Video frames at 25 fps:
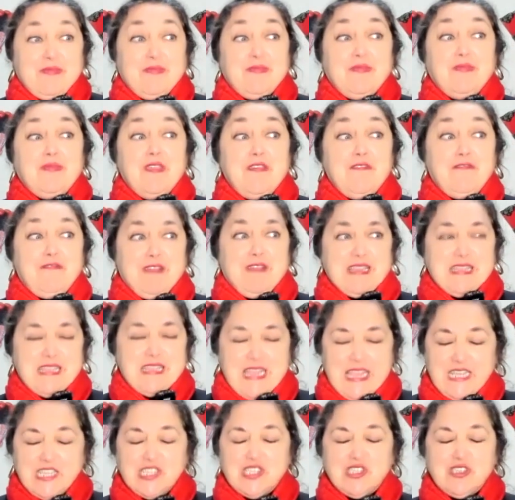the
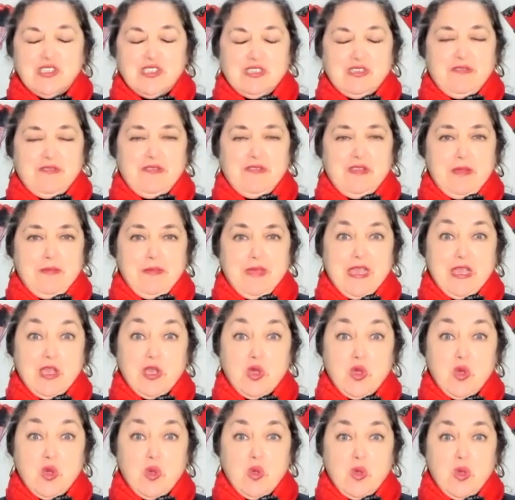foundations of
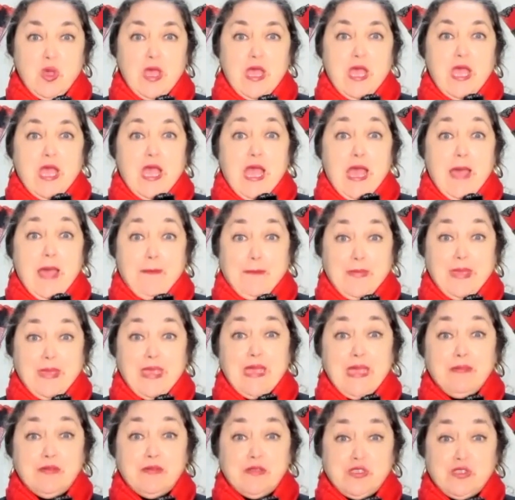flamenco and be
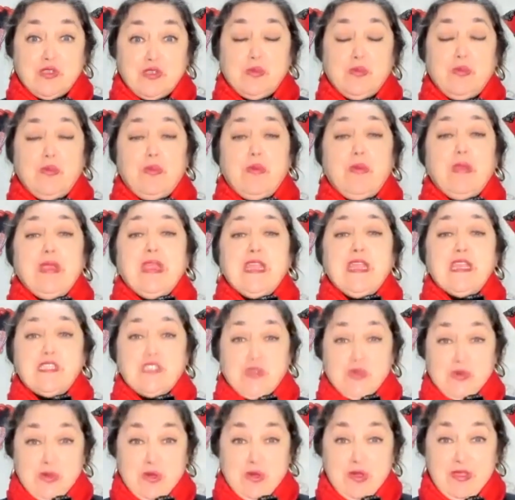able to bring it
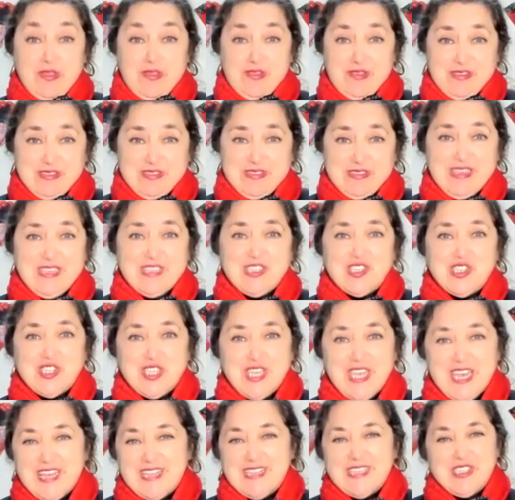to others and
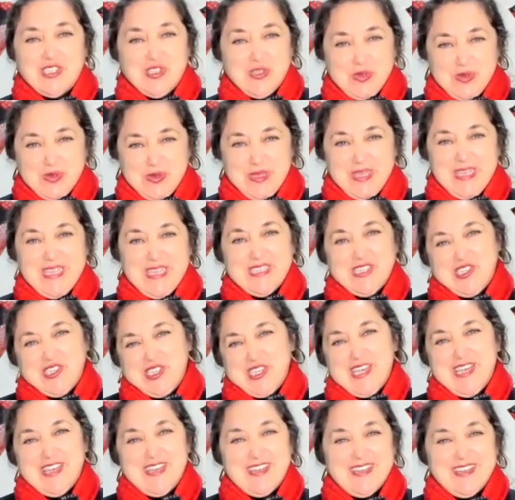share the joy and
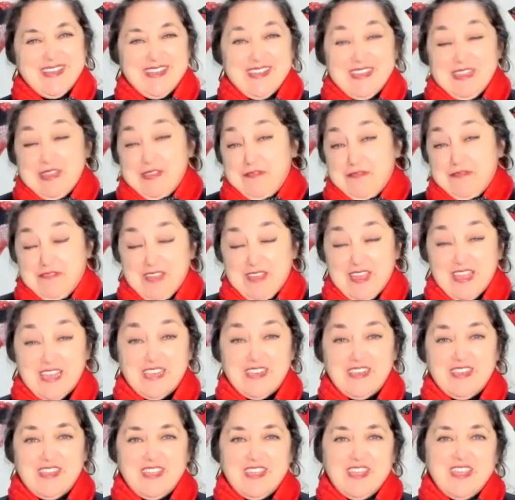share the
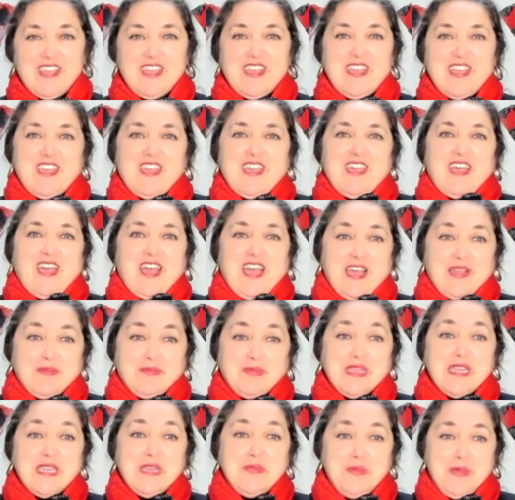fun. And
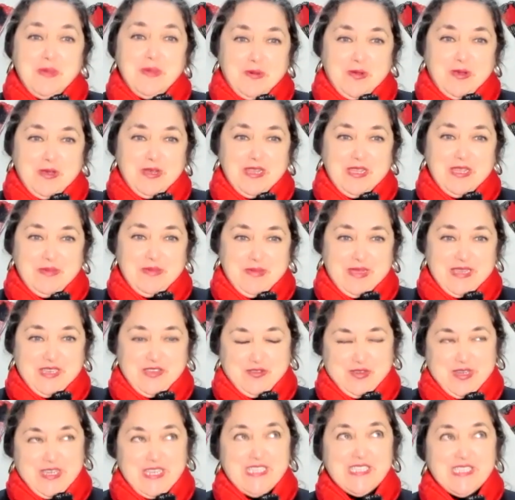many people in my
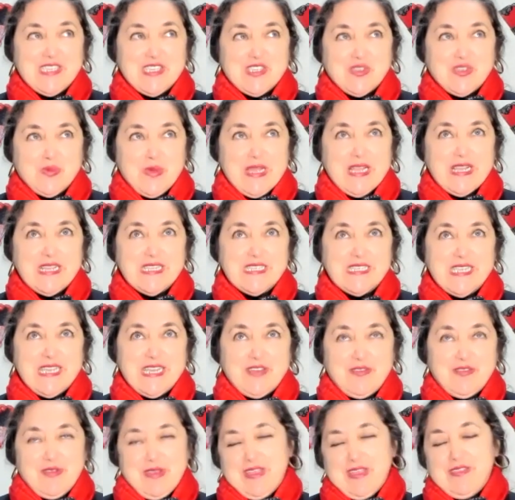trainings as well, they
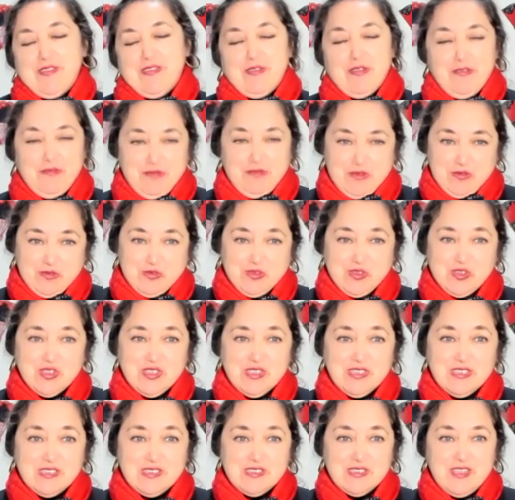create their own
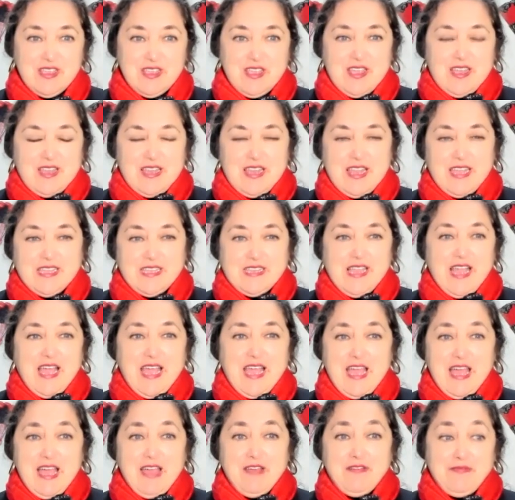fusions. Like I
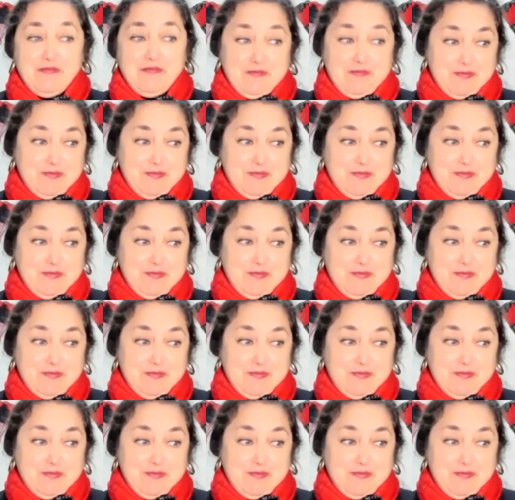have